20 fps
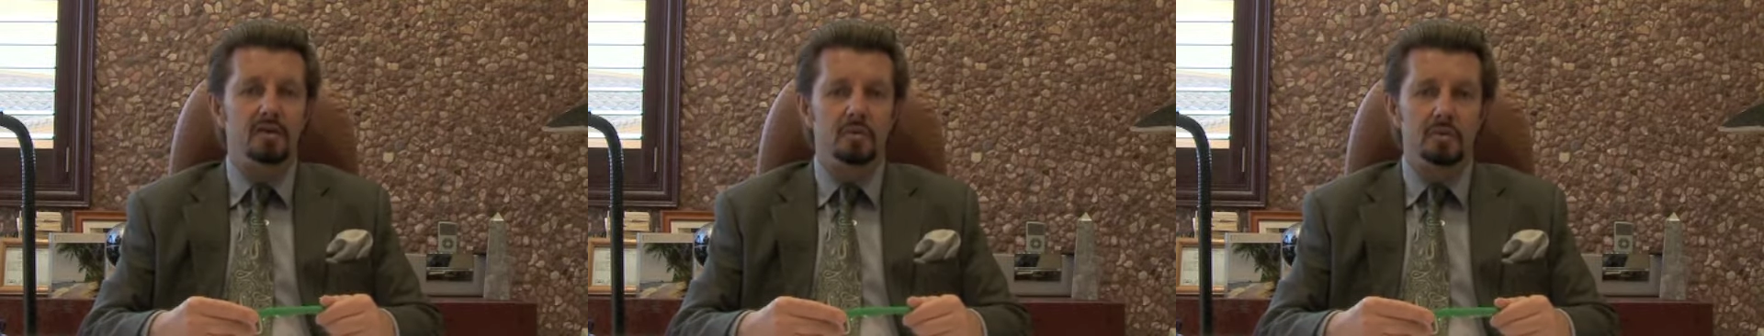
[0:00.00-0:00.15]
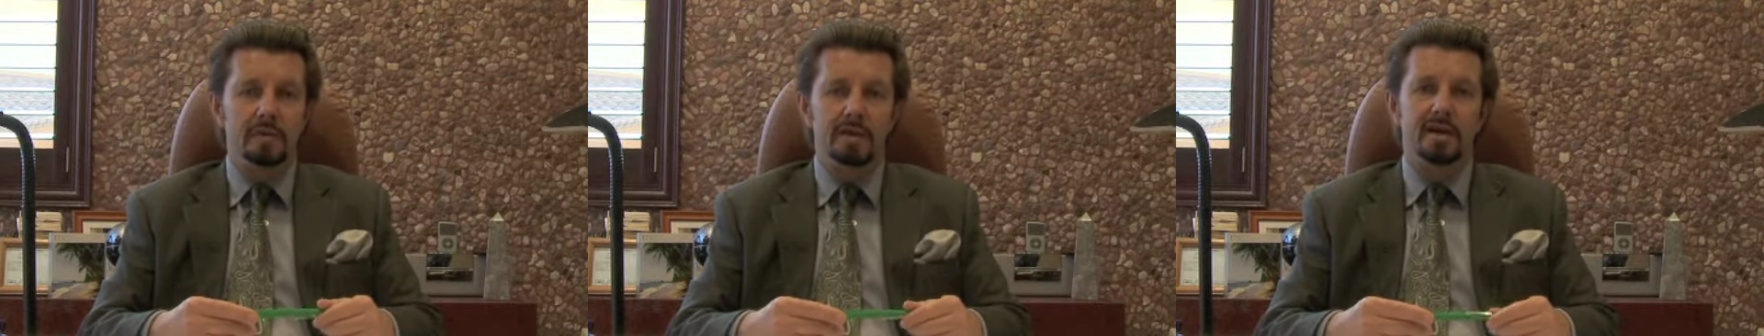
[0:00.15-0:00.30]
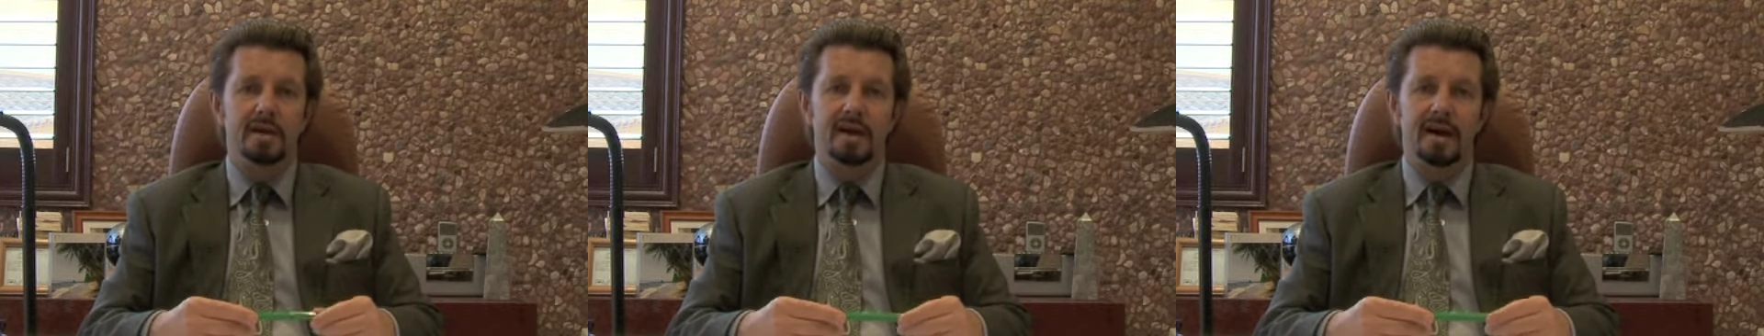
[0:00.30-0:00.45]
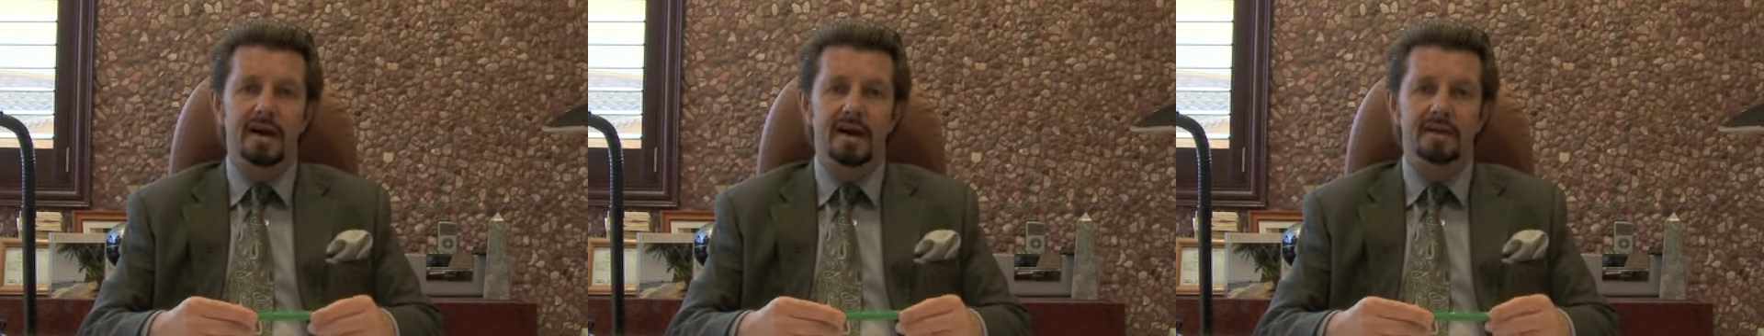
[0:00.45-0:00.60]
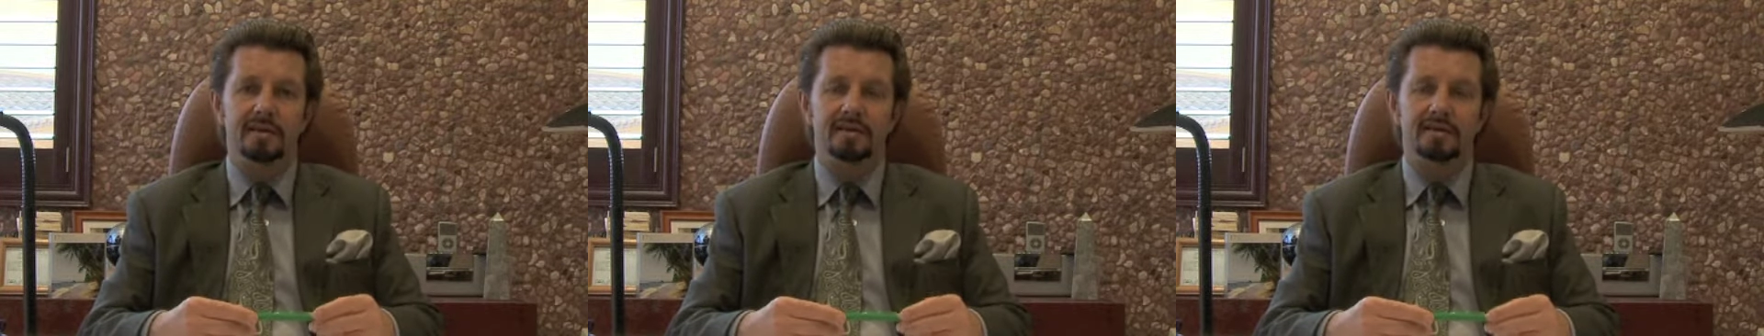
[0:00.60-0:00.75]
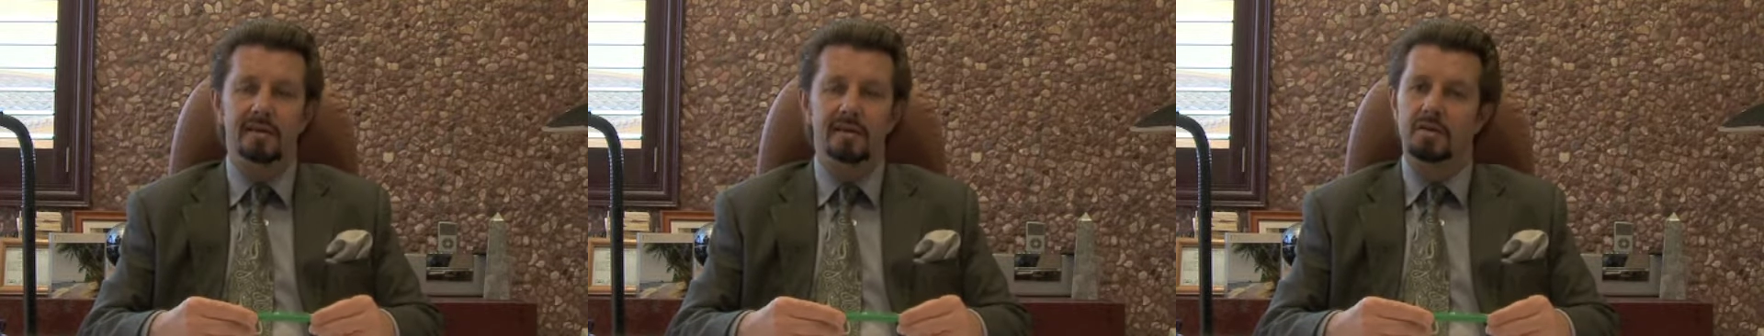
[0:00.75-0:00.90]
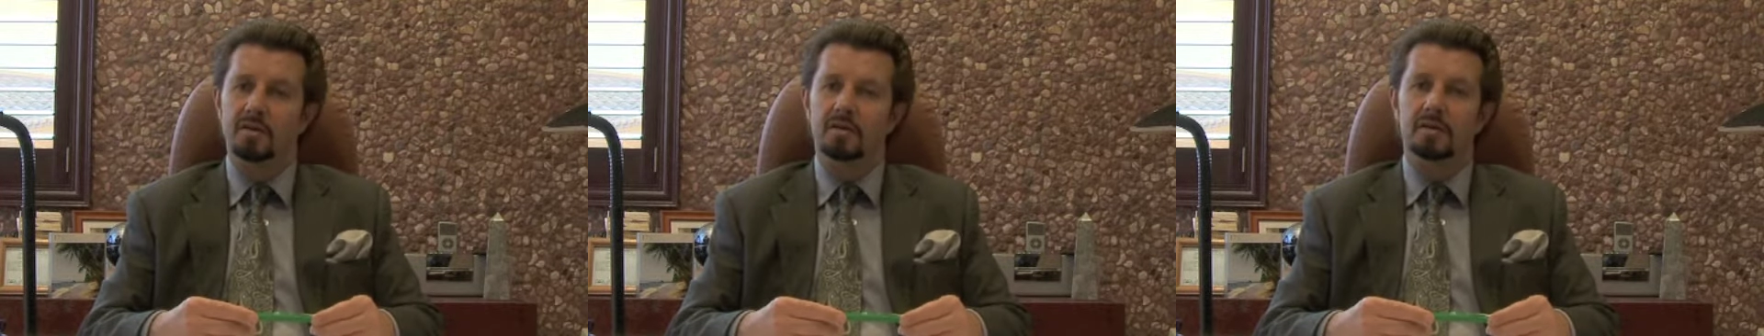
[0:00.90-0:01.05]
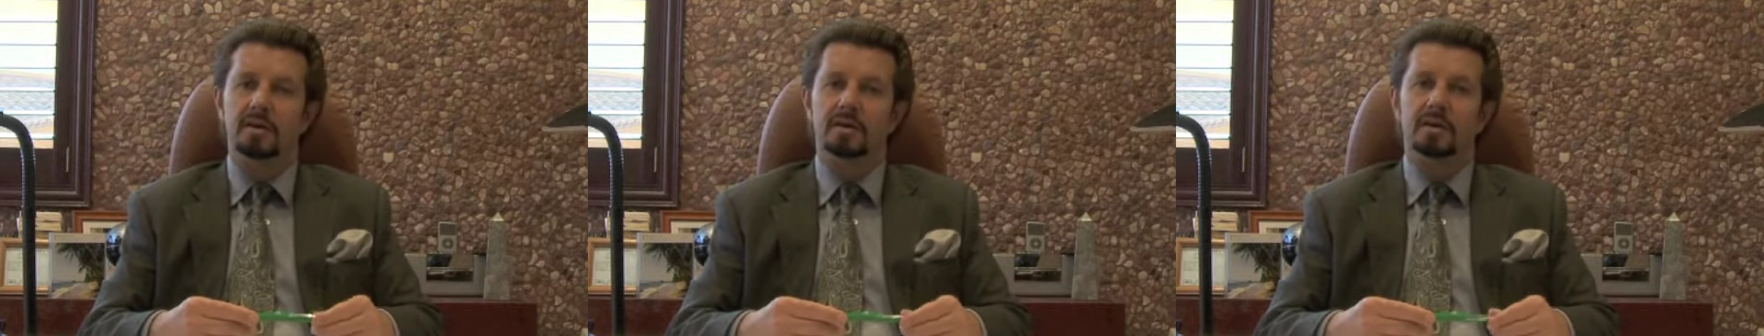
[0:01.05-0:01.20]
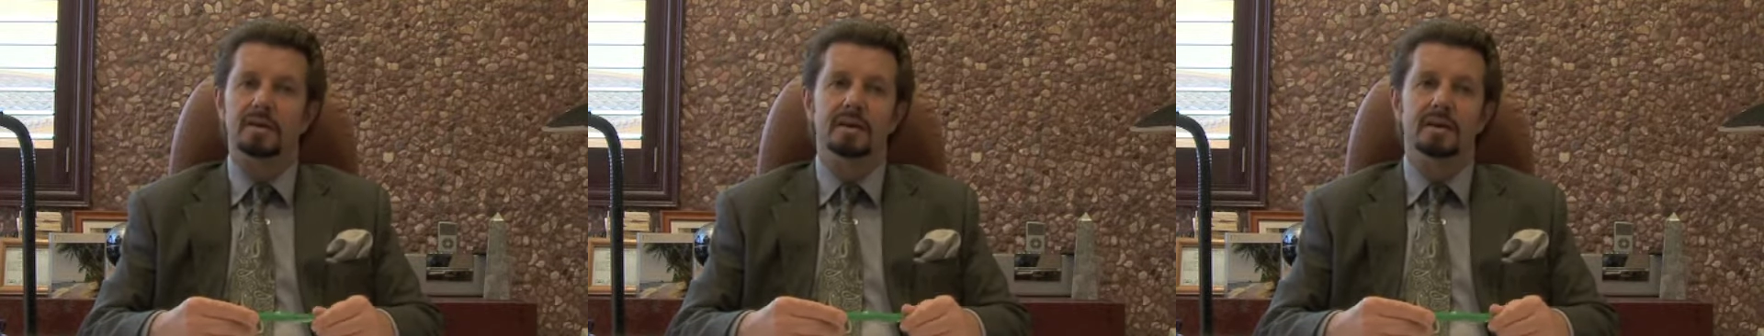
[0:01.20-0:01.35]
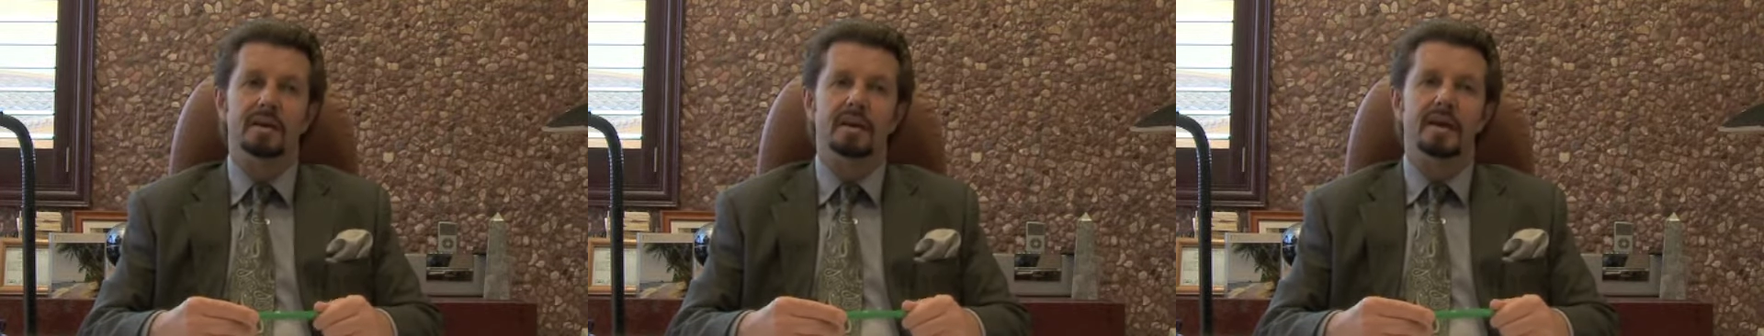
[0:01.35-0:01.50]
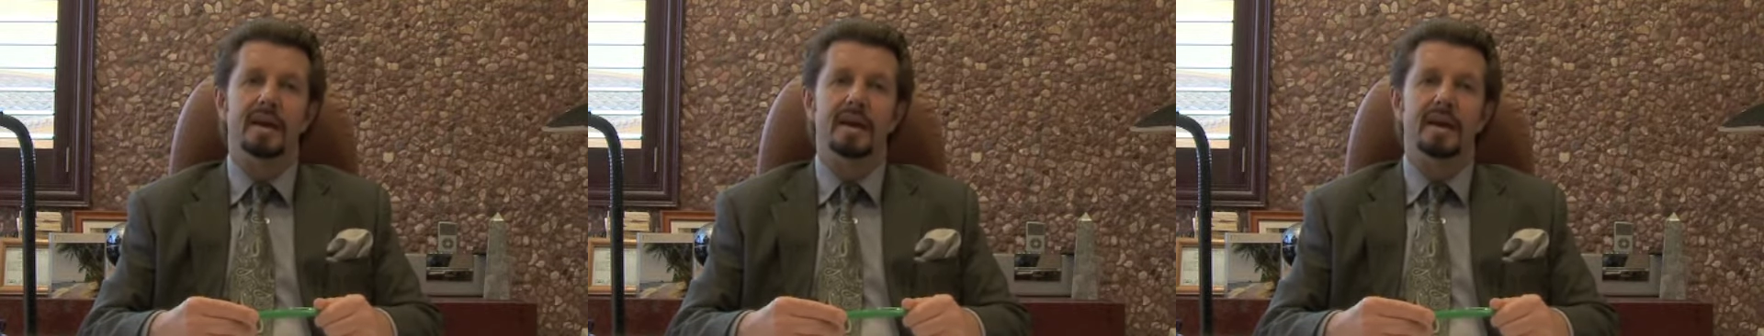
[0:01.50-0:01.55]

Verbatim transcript: you realize that you're